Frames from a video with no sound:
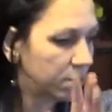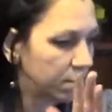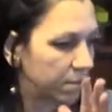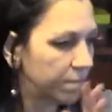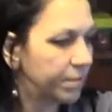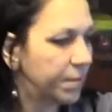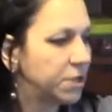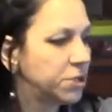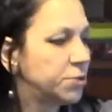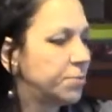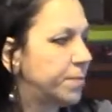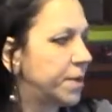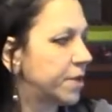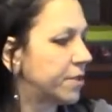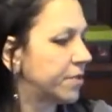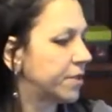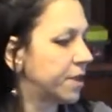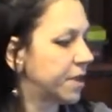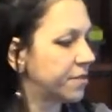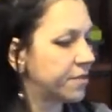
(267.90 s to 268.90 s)
much better
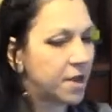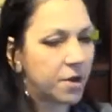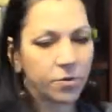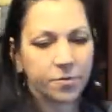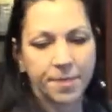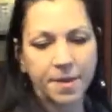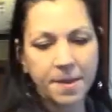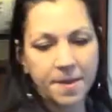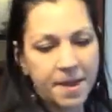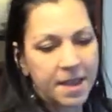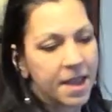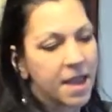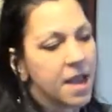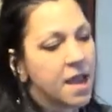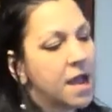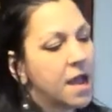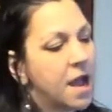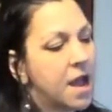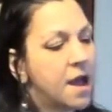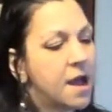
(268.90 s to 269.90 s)
than I thought it would be.
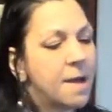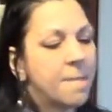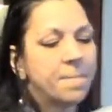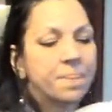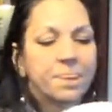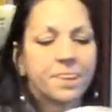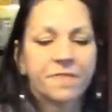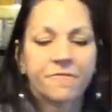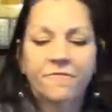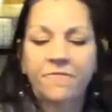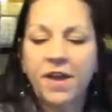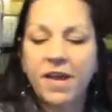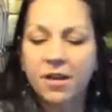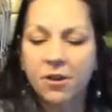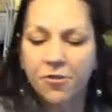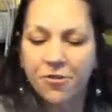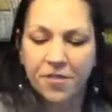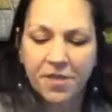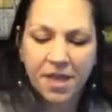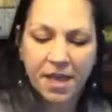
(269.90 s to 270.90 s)
Um, the
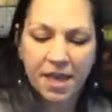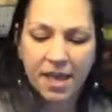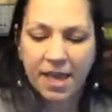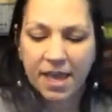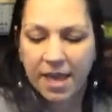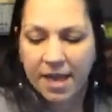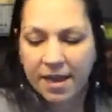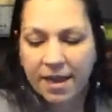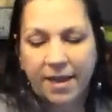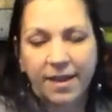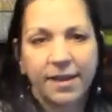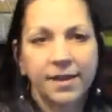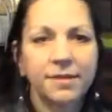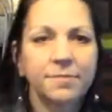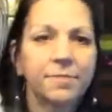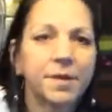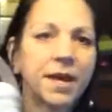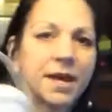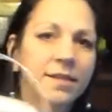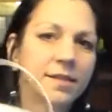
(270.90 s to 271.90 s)
final thing, and I had
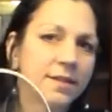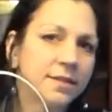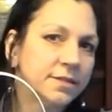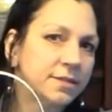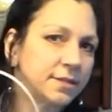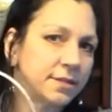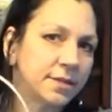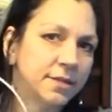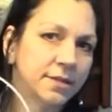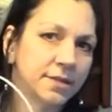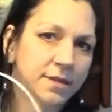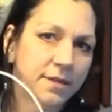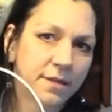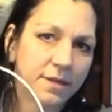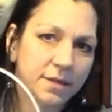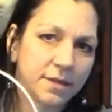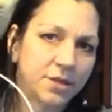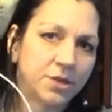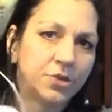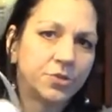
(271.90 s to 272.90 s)
to buy this in
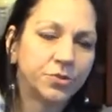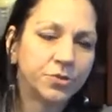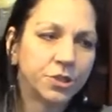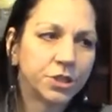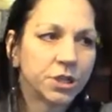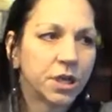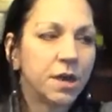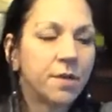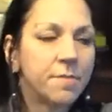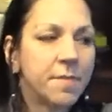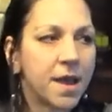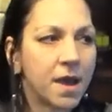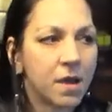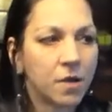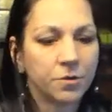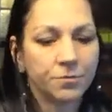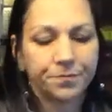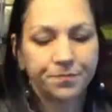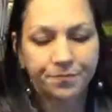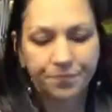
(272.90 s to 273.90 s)
a huge
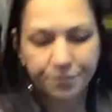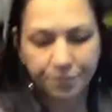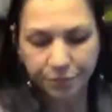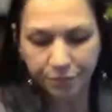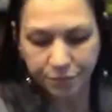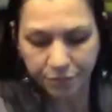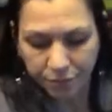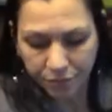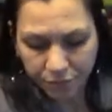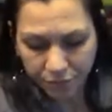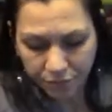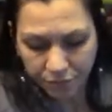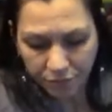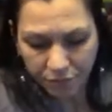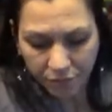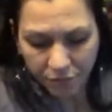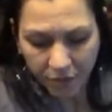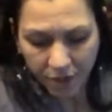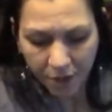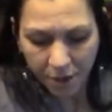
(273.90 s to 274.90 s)
amount
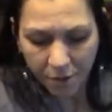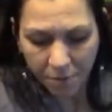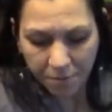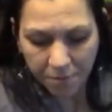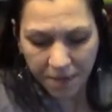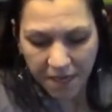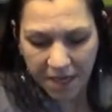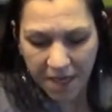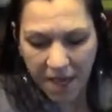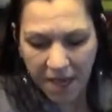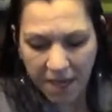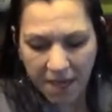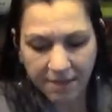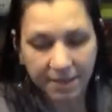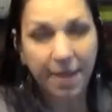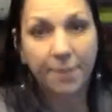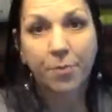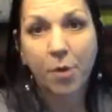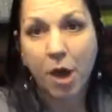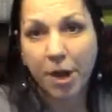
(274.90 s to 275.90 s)

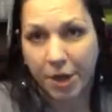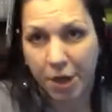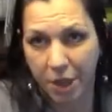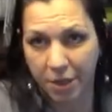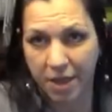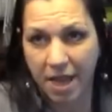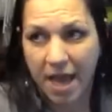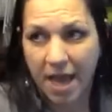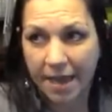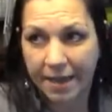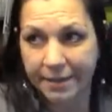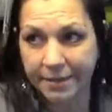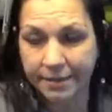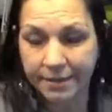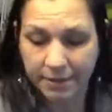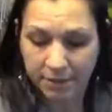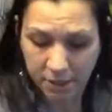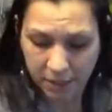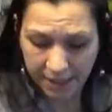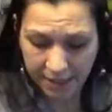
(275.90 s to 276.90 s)
because I bought it
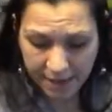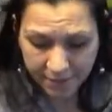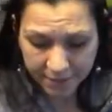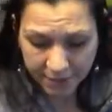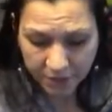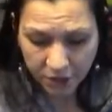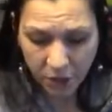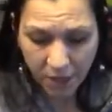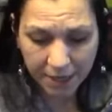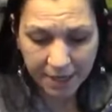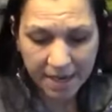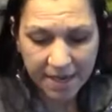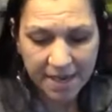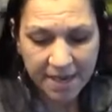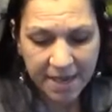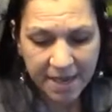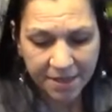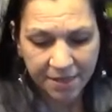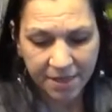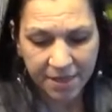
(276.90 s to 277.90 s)
online on Amazon.
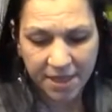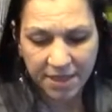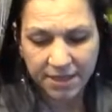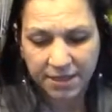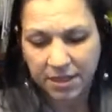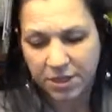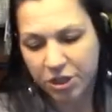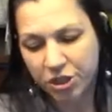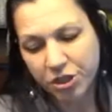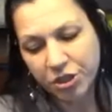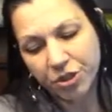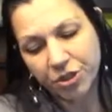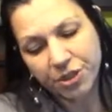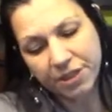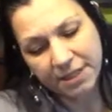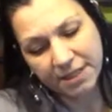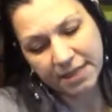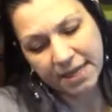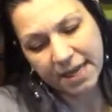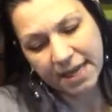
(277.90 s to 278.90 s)
This is
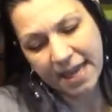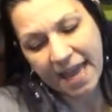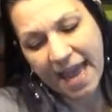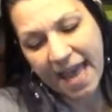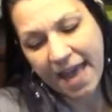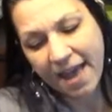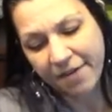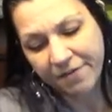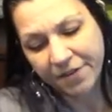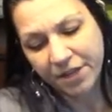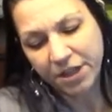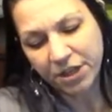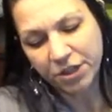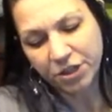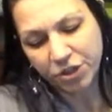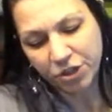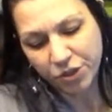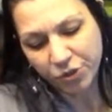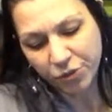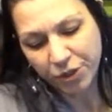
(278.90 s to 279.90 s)
SureStick
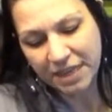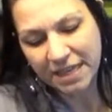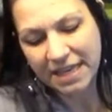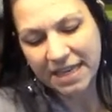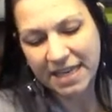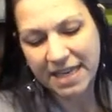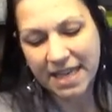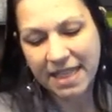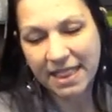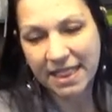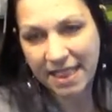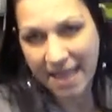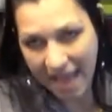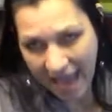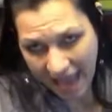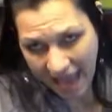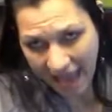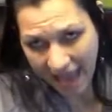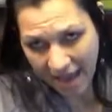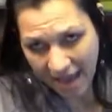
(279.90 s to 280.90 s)
Heavy Duty
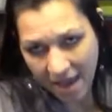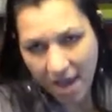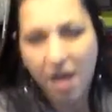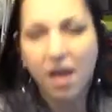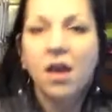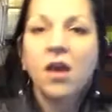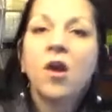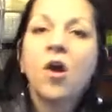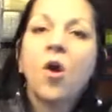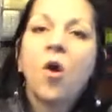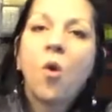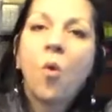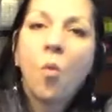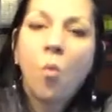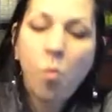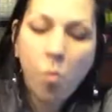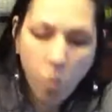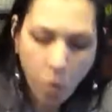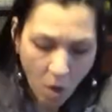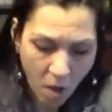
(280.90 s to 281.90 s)
Clay
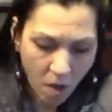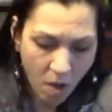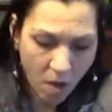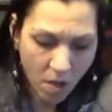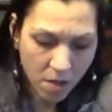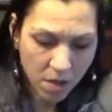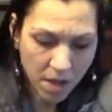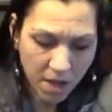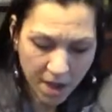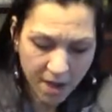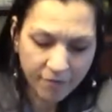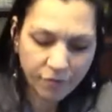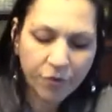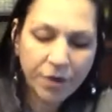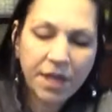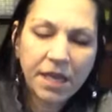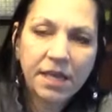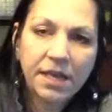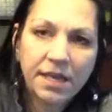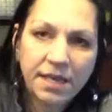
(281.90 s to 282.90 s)
wall
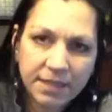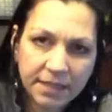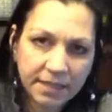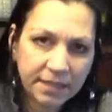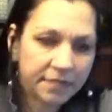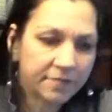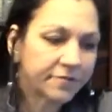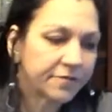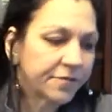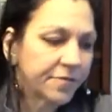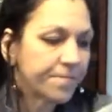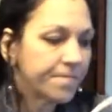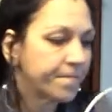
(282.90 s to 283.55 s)
covering adhesive.